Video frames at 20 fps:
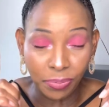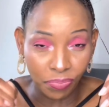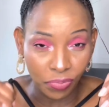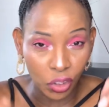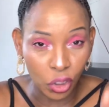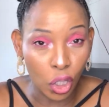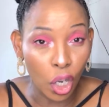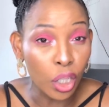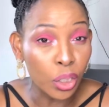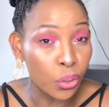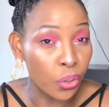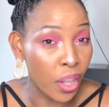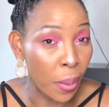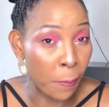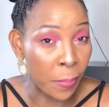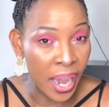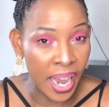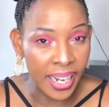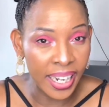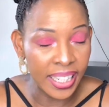talk to the
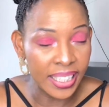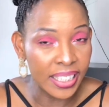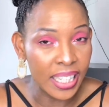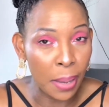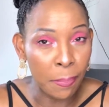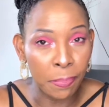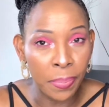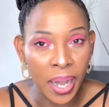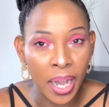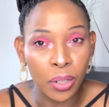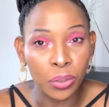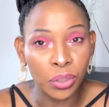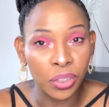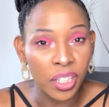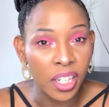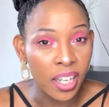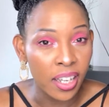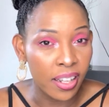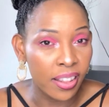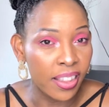parents about
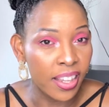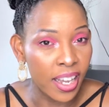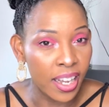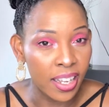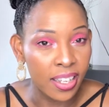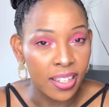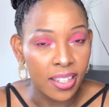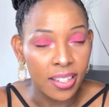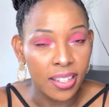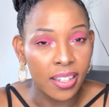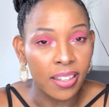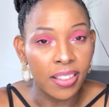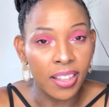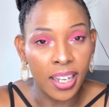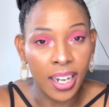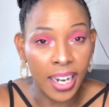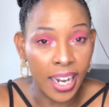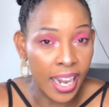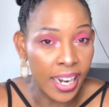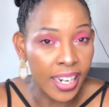their
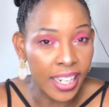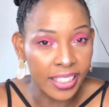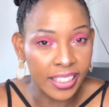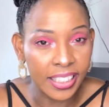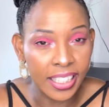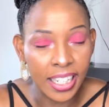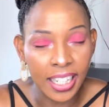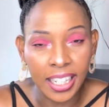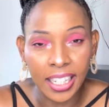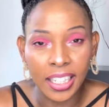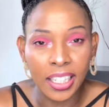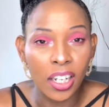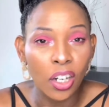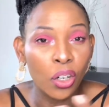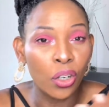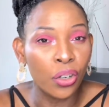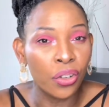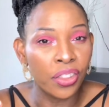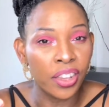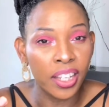character,
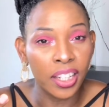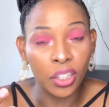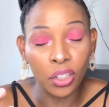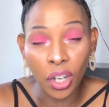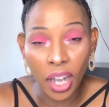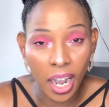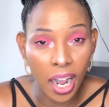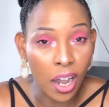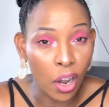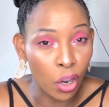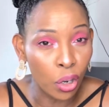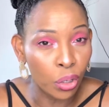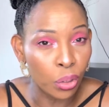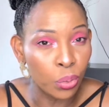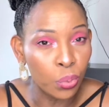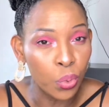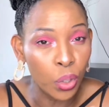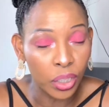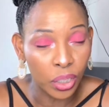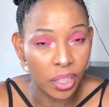or
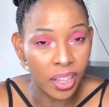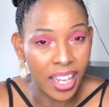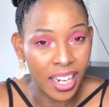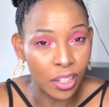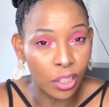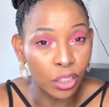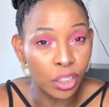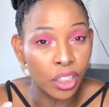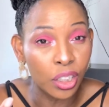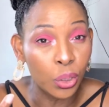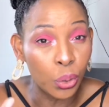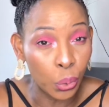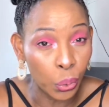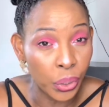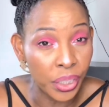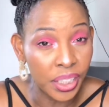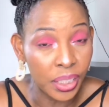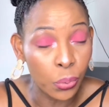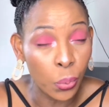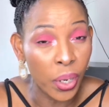what they're not
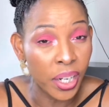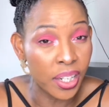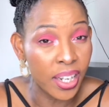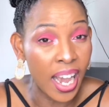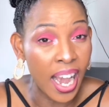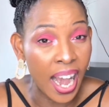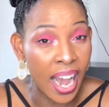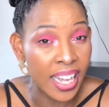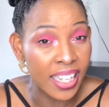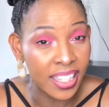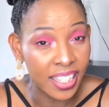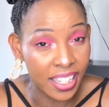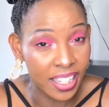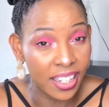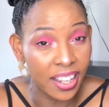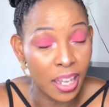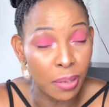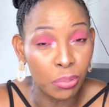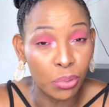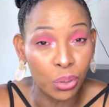doing when they're asking
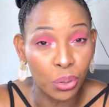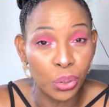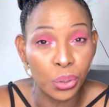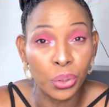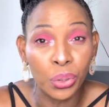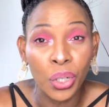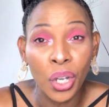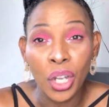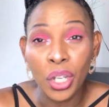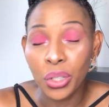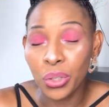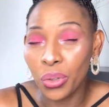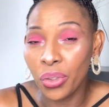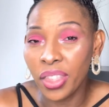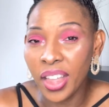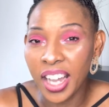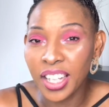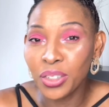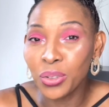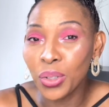them to do, so
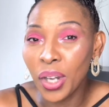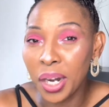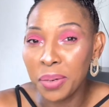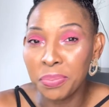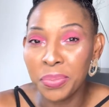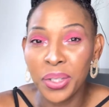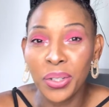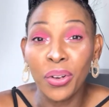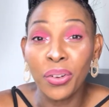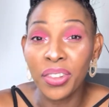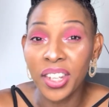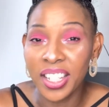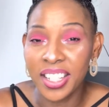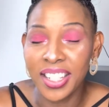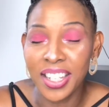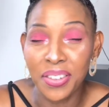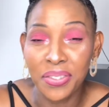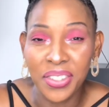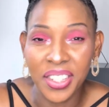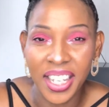that you can be on the
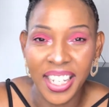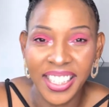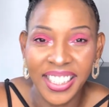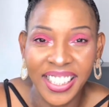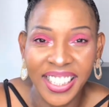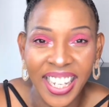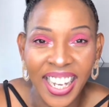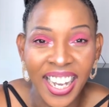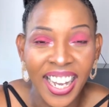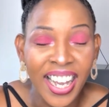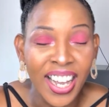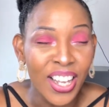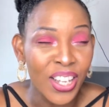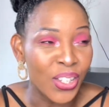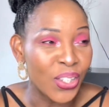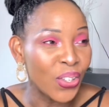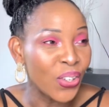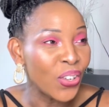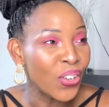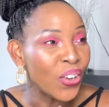safe side, yeah?
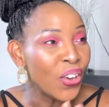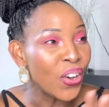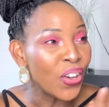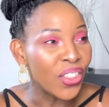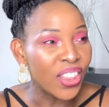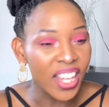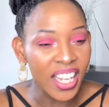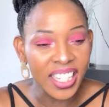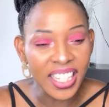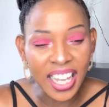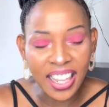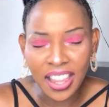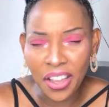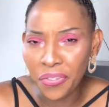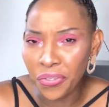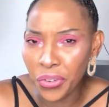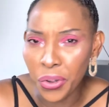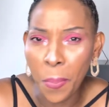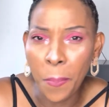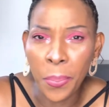So these are the
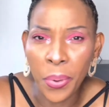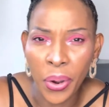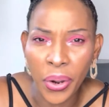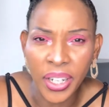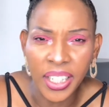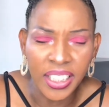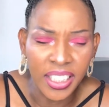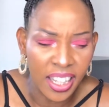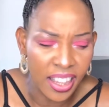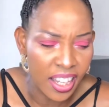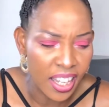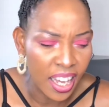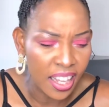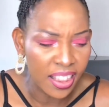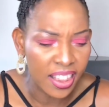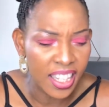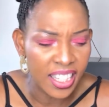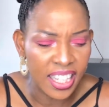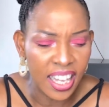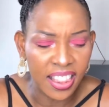few points, these
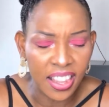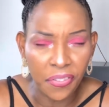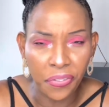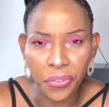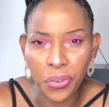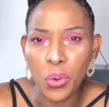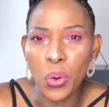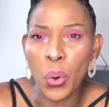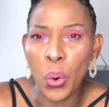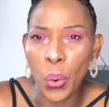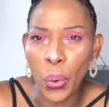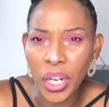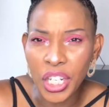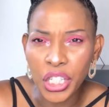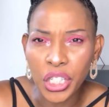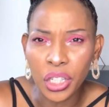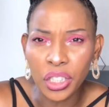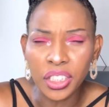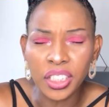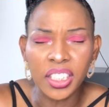are the few
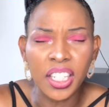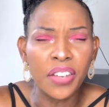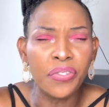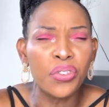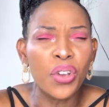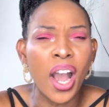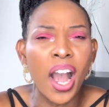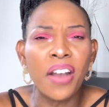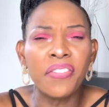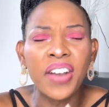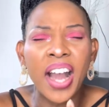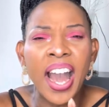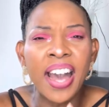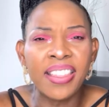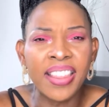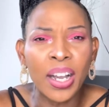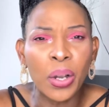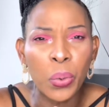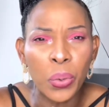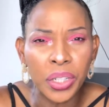questions. If you have
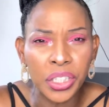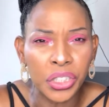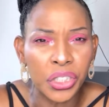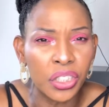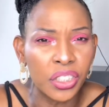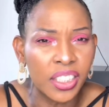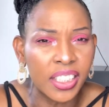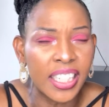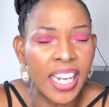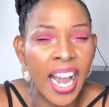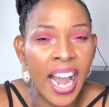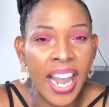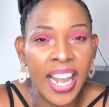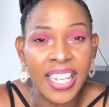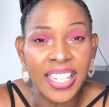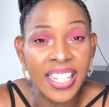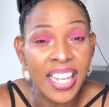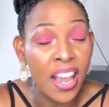other questions, guys,